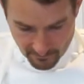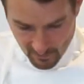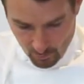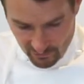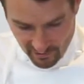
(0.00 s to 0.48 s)

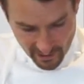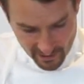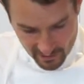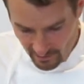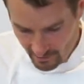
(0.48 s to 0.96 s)
We'll
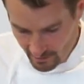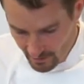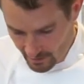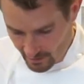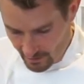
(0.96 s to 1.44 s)
take
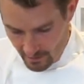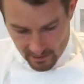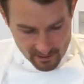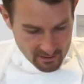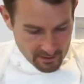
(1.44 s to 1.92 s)

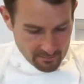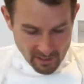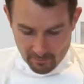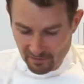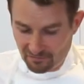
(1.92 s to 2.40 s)

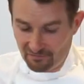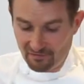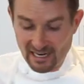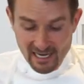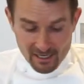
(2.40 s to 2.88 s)
maybe
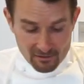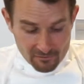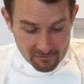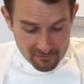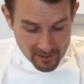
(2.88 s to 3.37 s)
5
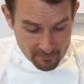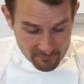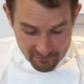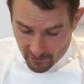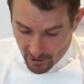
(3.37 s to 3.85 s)
of them
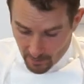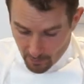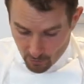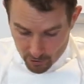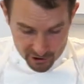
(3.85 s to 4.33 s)
for our
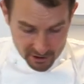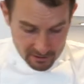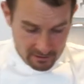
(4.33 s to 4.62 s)
portion.